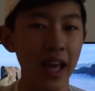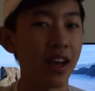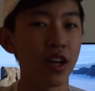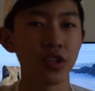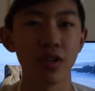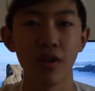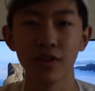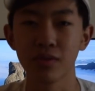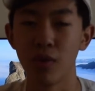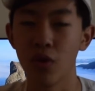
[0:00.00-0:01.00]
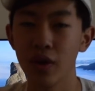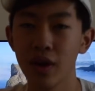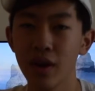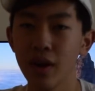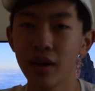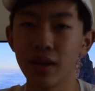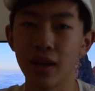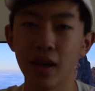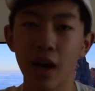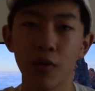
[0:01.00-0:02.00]
$800 more
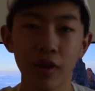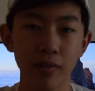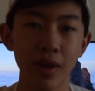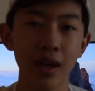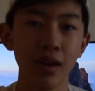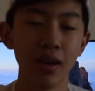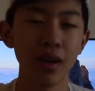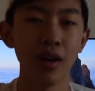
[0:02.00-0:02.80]
than I would have made